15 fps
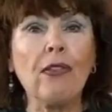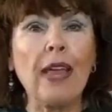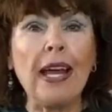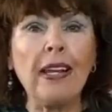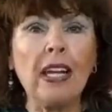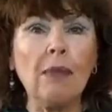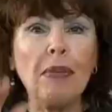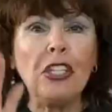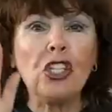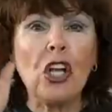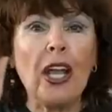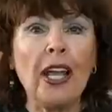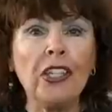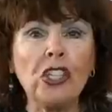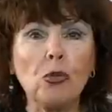that can be
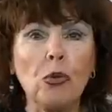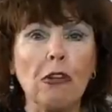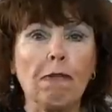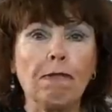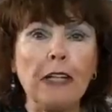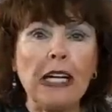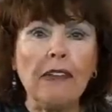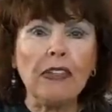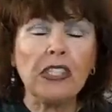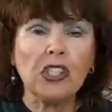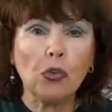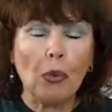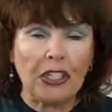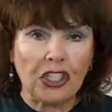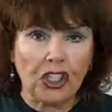changed with a flick of a
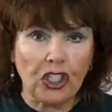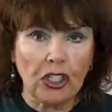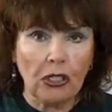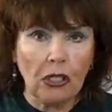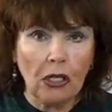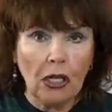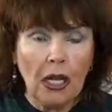switch.